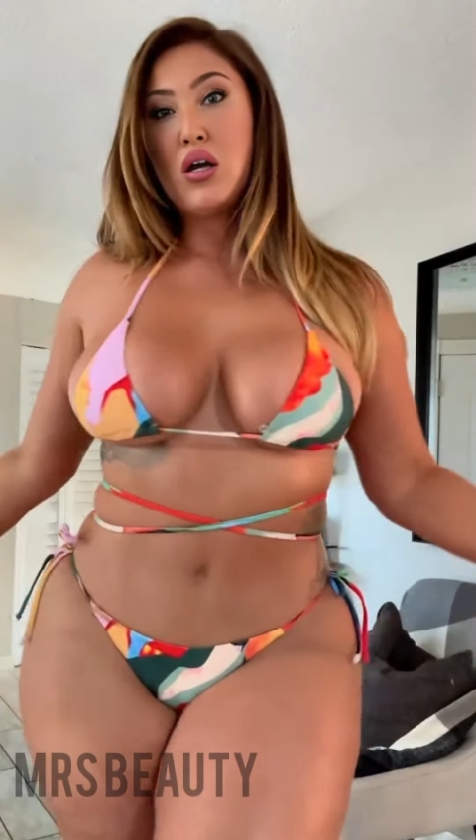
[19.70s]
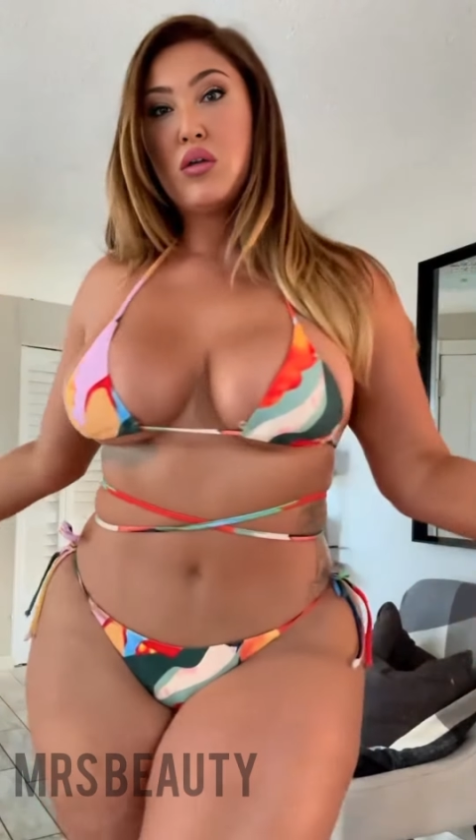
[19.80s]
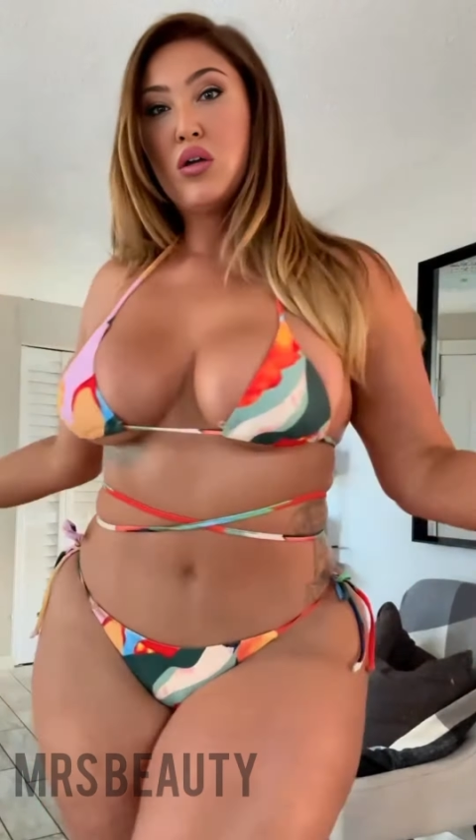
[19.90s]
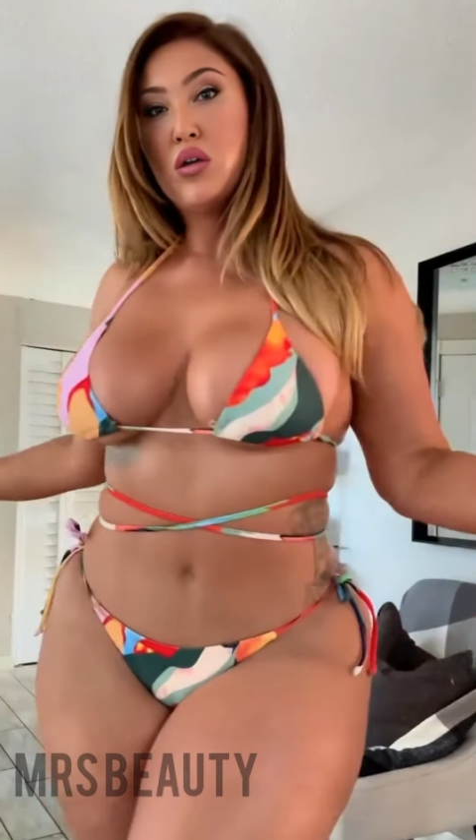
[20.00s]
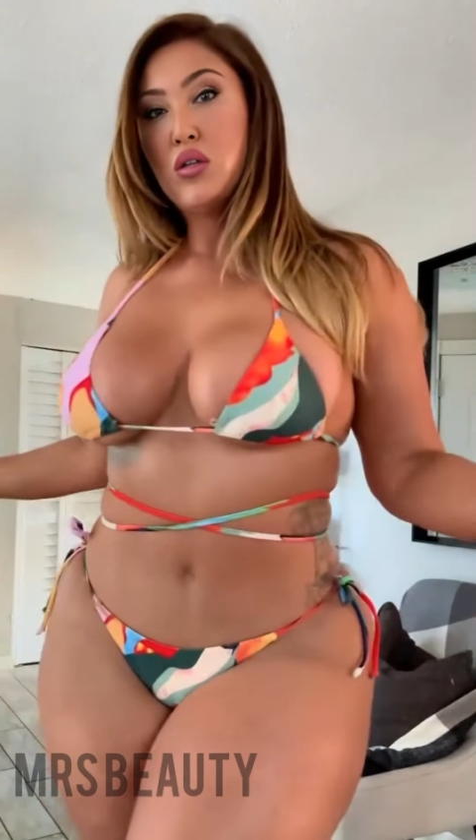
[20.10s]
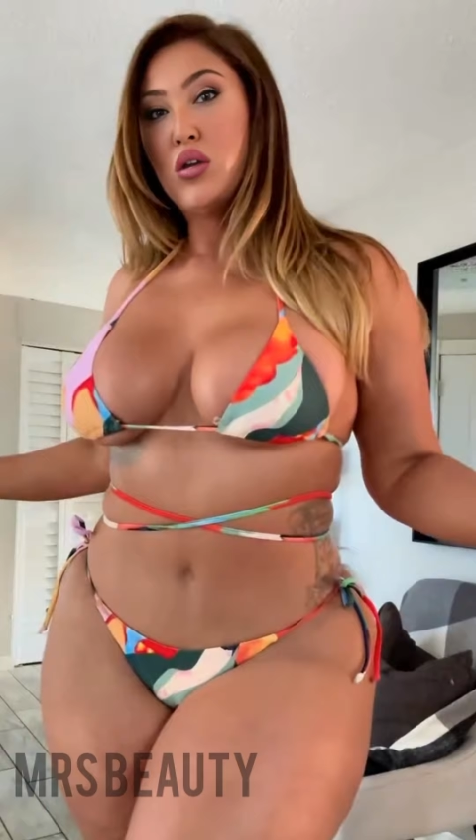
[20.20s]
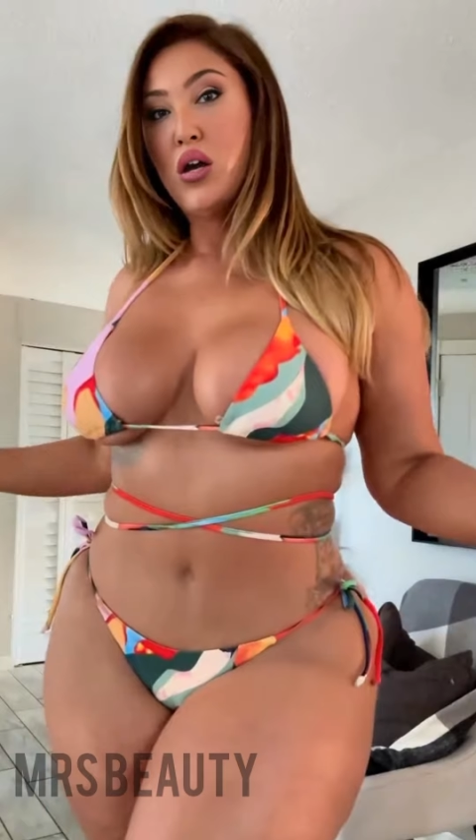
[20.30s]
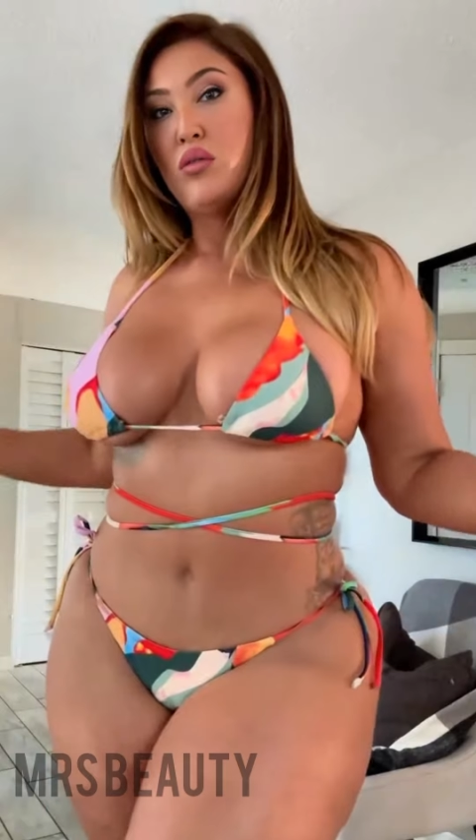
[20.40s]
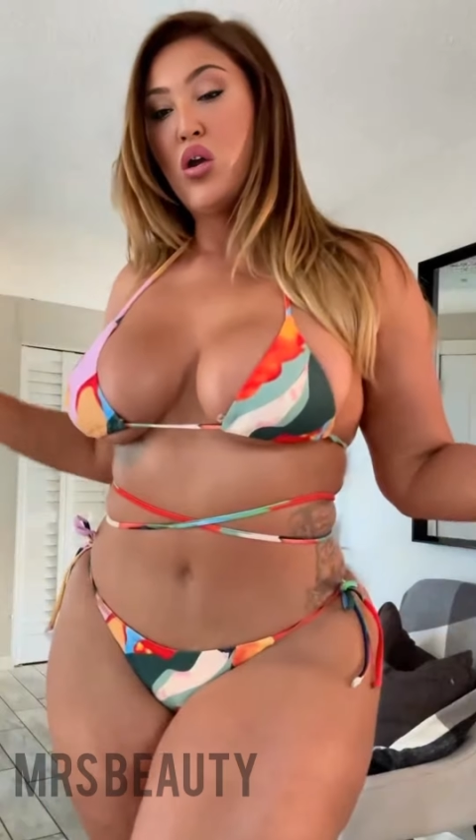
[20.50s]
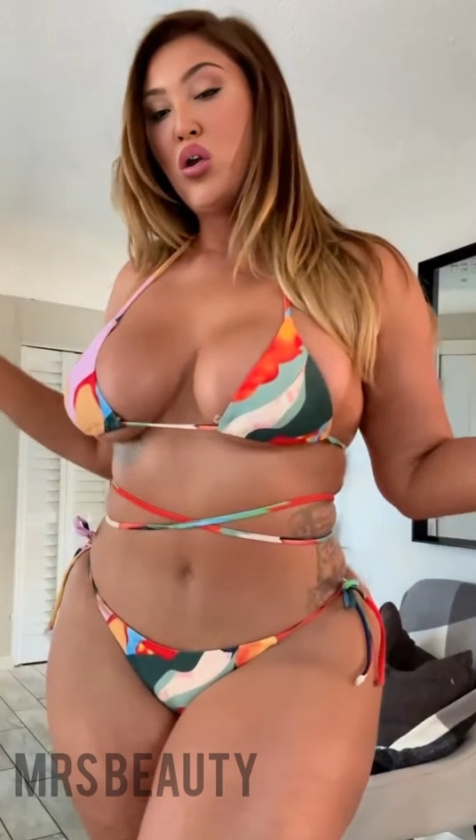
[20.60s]
She got
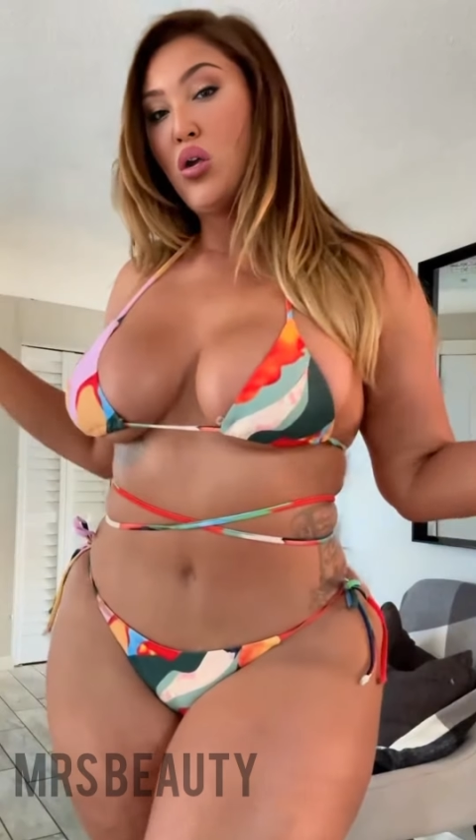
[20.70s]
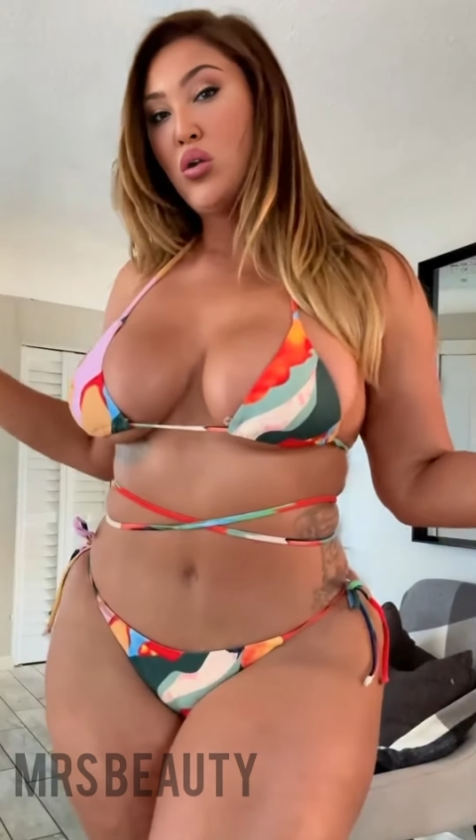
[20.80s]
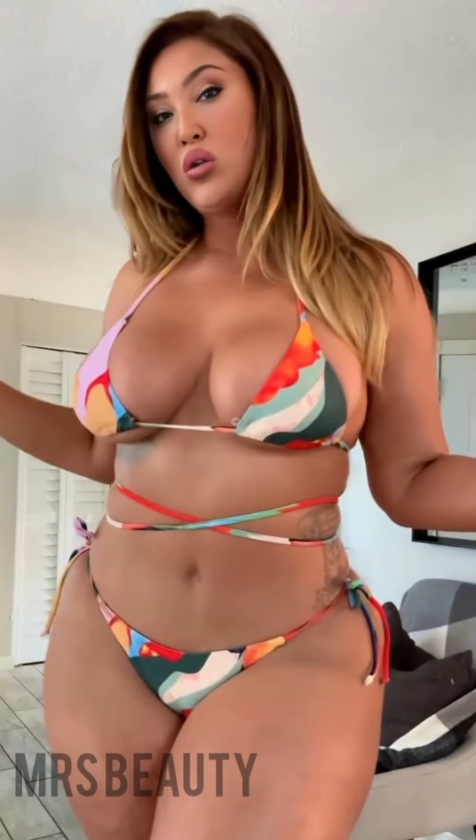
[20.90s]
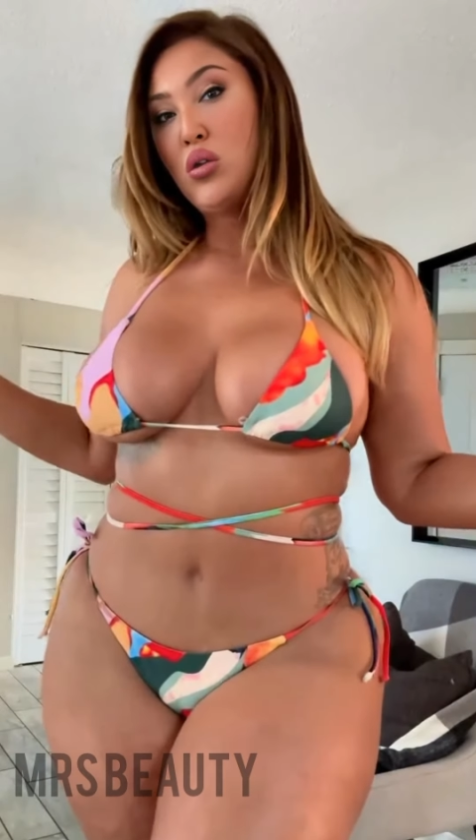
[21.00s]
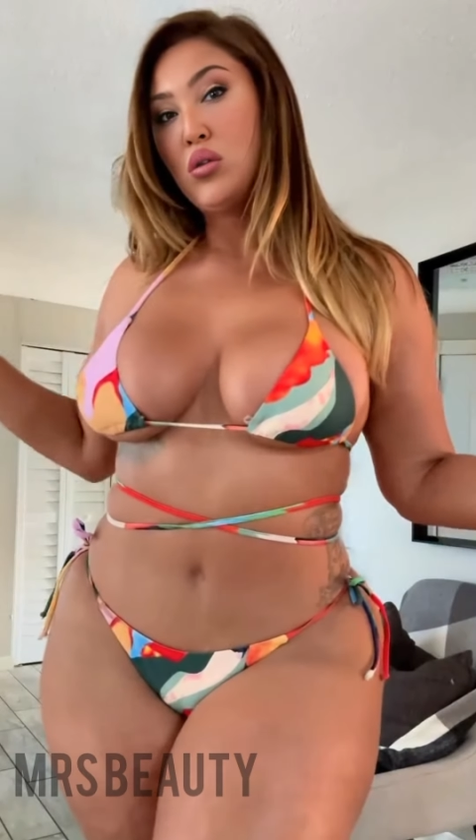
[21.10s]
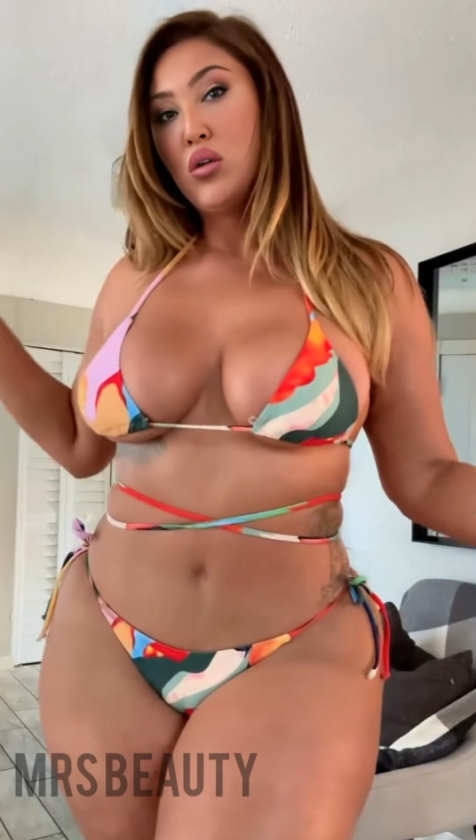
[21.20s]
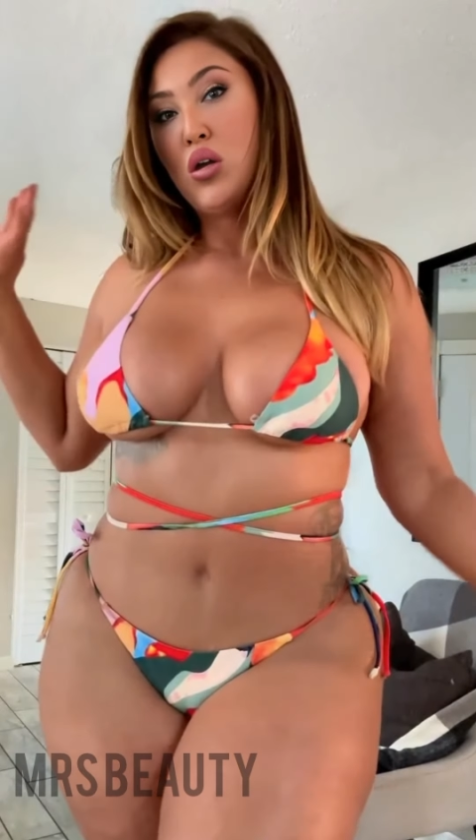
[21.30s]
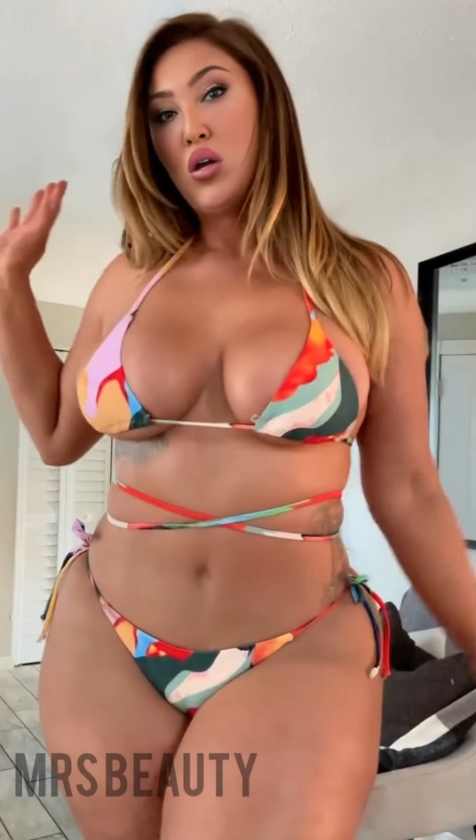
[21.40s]
popularity